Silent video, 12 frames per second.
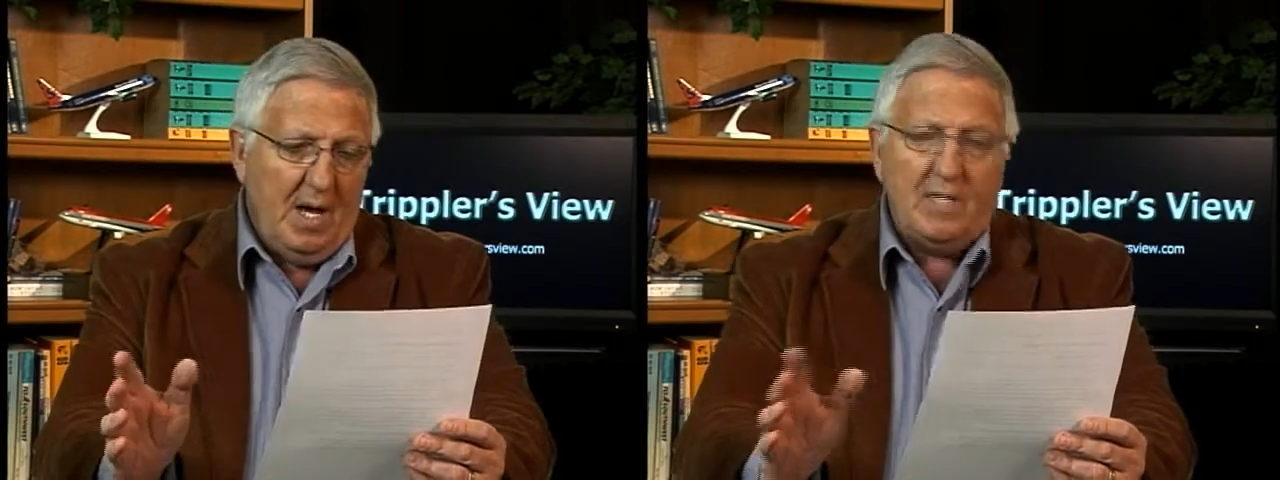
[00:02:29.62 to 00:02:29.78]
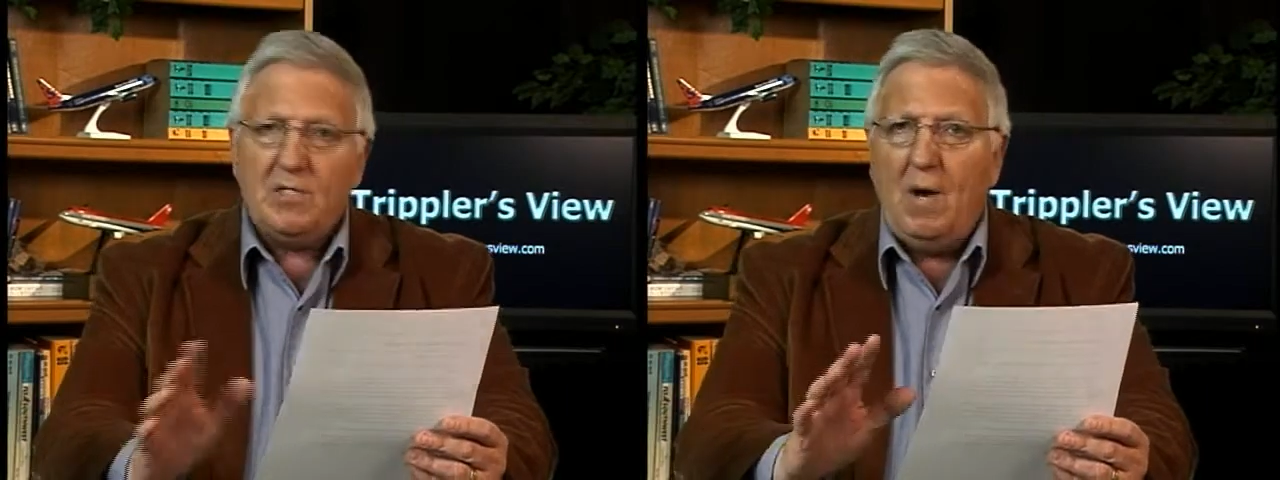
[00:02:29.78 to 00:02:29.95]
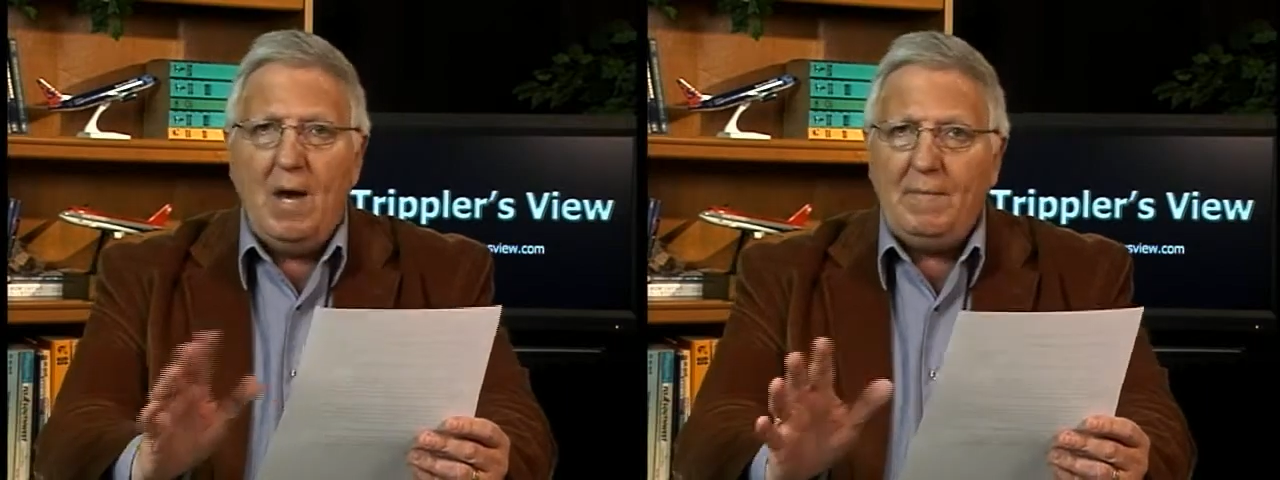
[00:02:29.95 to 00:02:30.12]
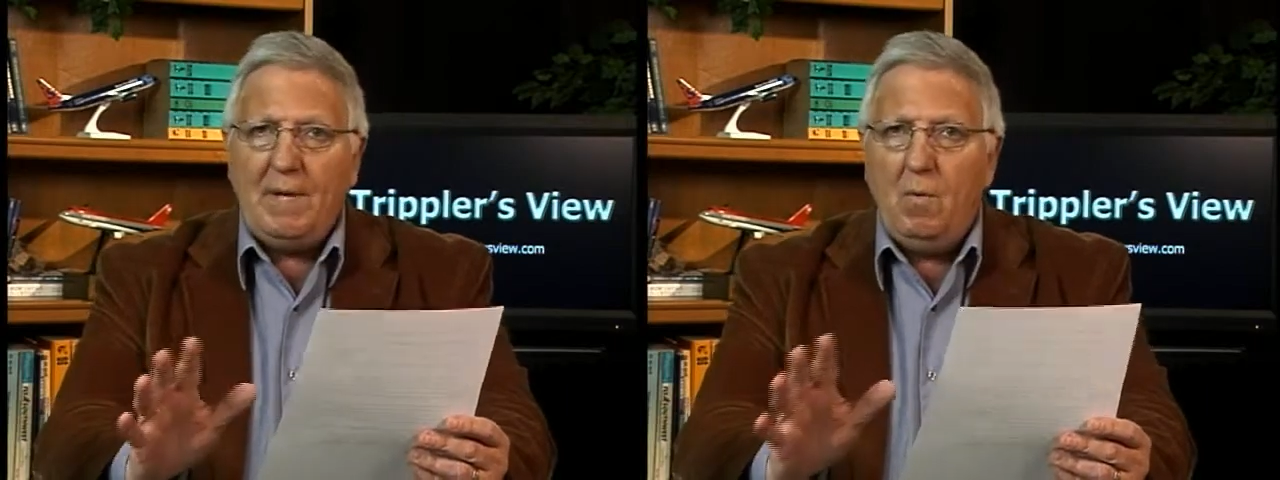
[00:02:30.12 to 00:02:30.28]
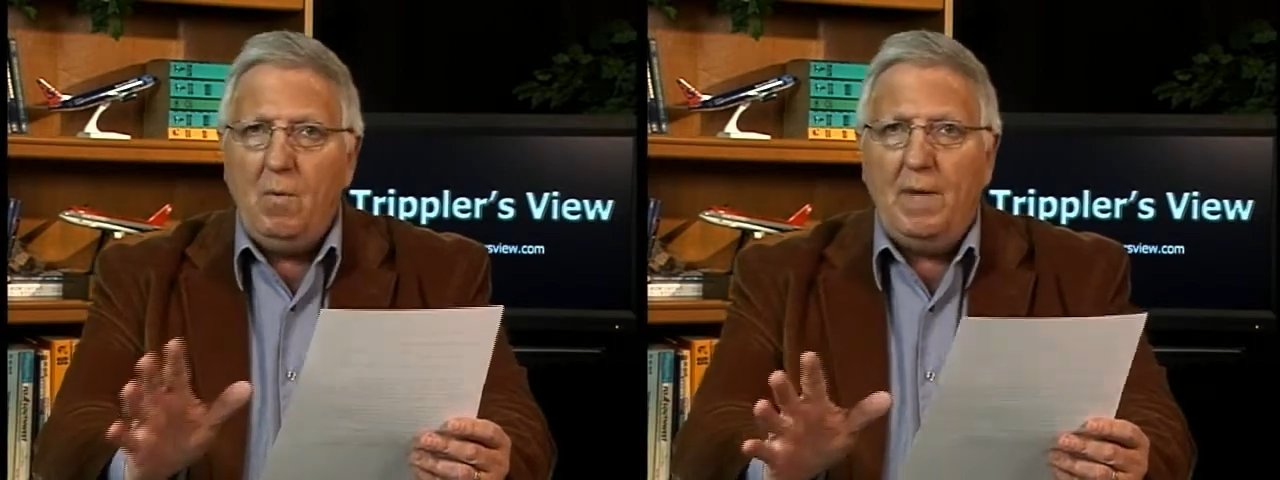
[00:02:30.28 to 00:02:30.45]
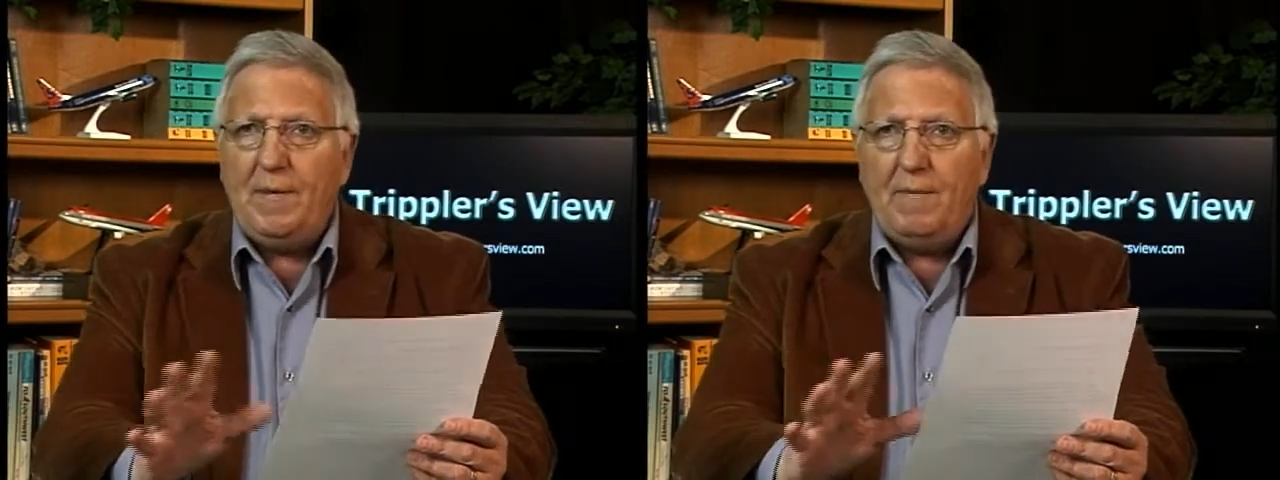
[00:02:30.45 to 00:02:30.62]
So I'm not
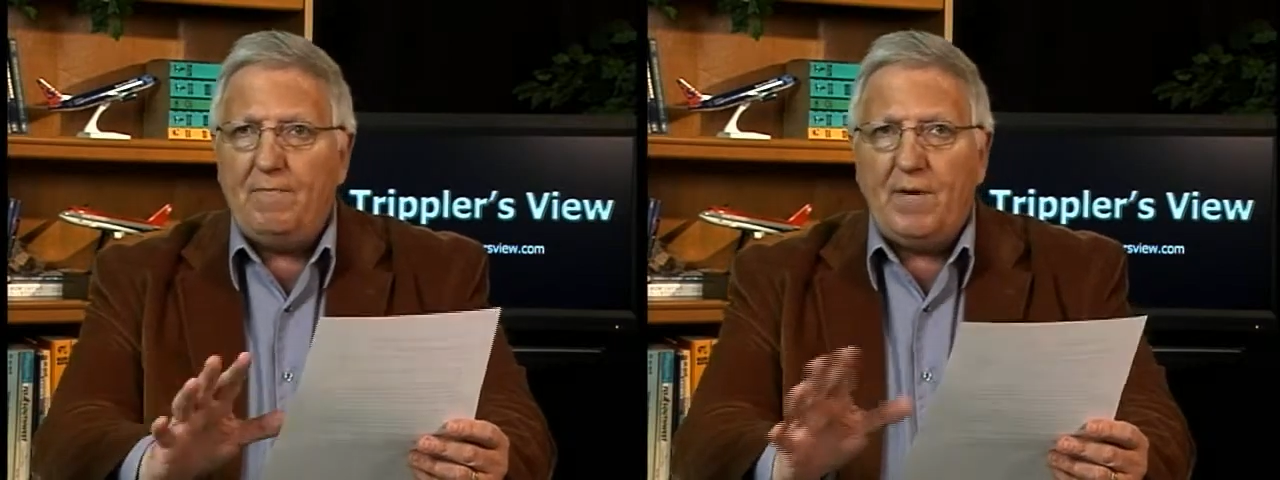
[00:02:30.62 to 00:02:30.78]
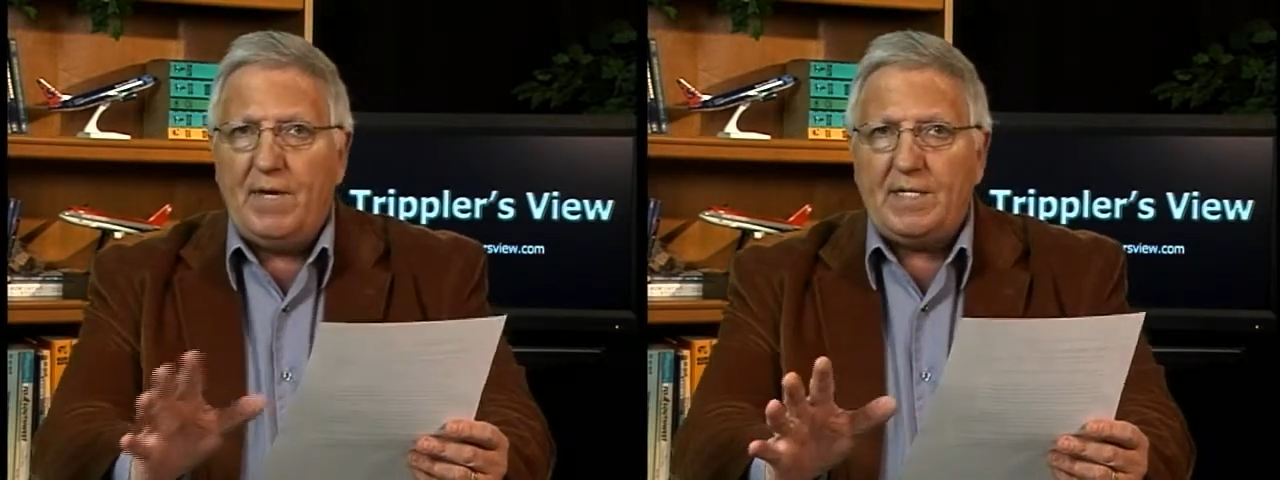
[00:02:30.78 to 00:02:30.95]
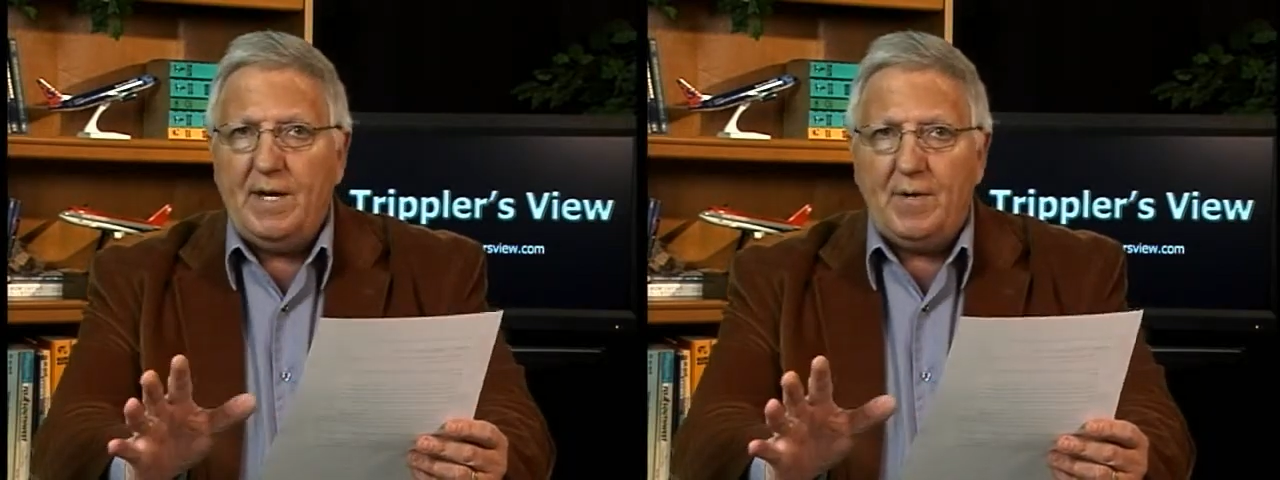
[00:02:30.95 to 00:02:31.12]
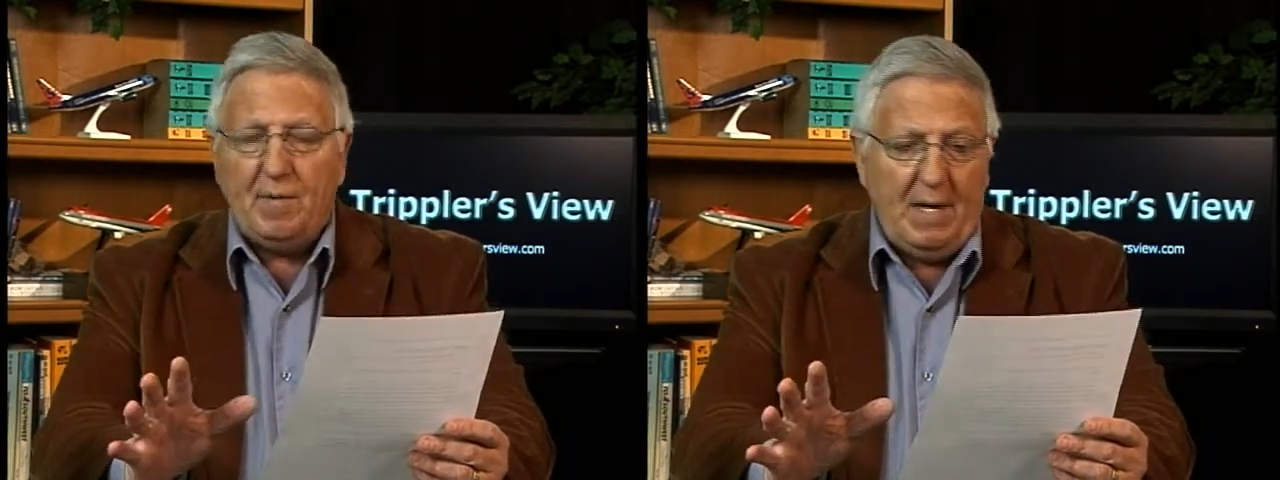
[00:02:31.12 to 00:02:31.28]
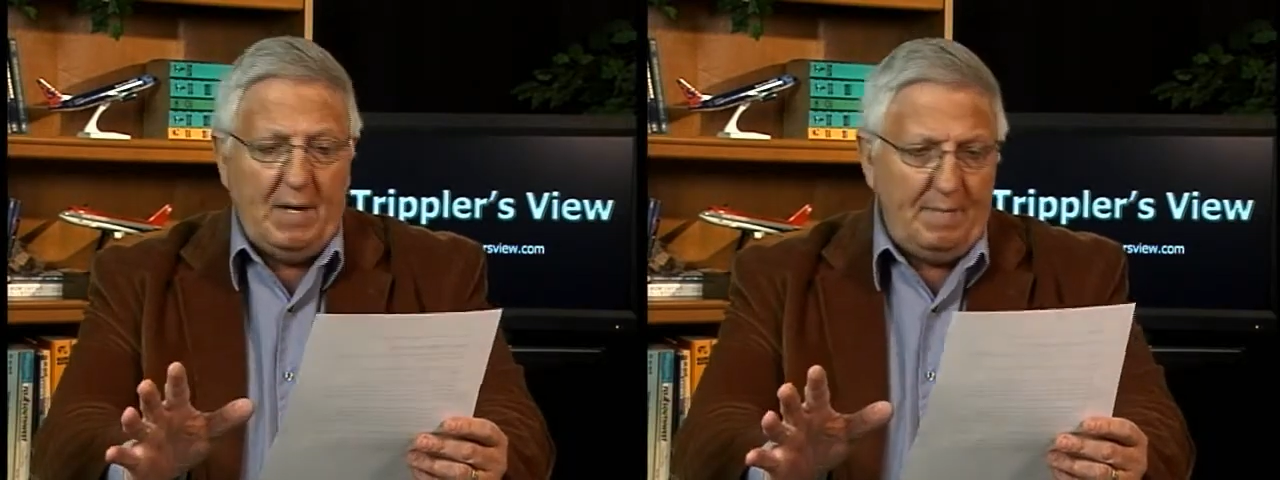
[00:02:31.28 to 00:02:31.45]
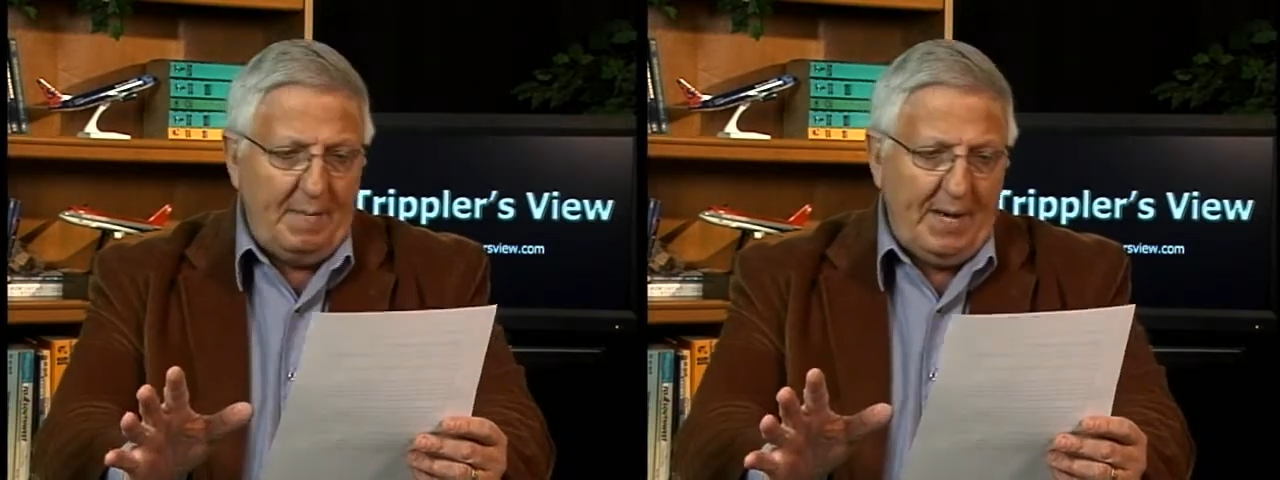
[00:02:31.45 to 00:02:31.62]
one that freaks out
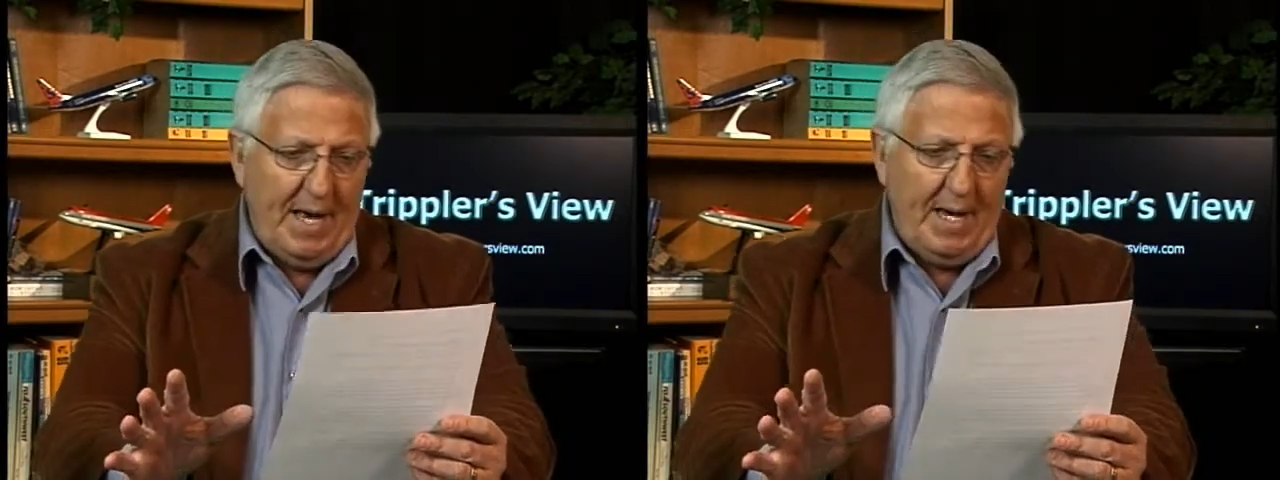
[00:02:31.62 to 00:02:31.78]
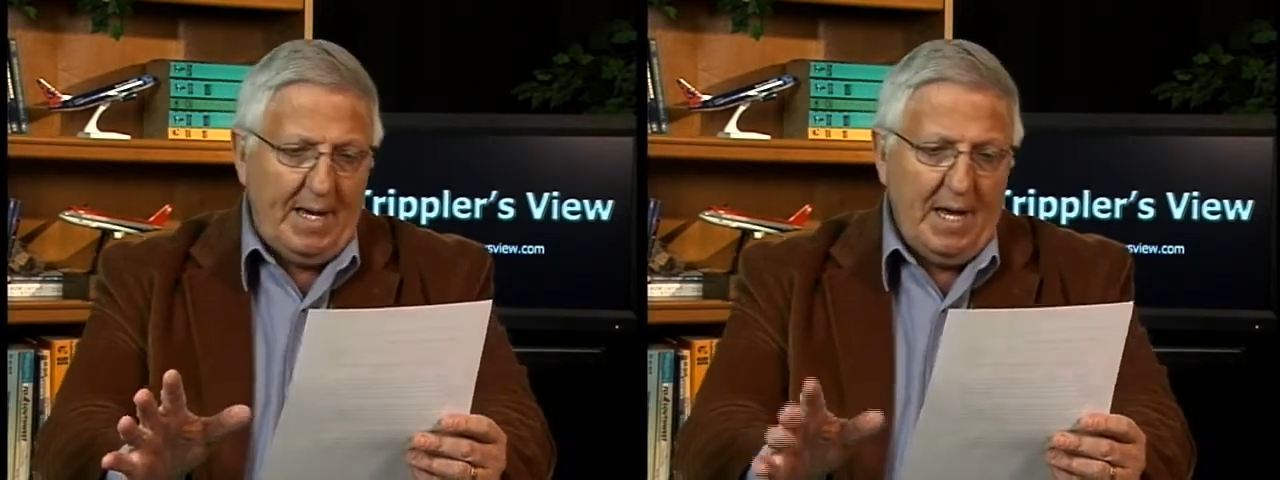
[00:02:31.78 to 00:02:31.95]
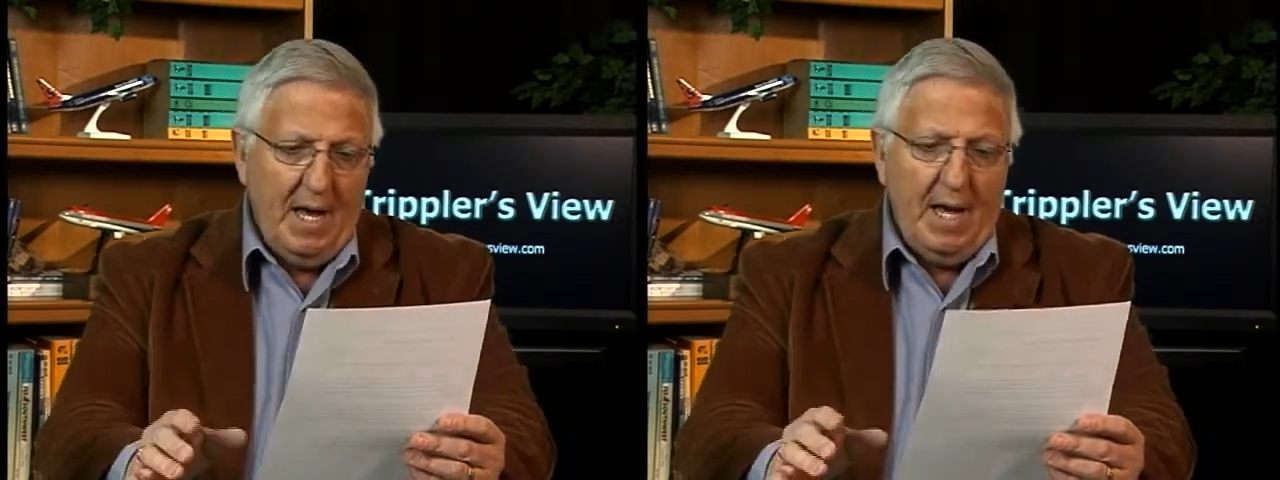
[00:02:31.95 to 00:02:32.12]
about my bag.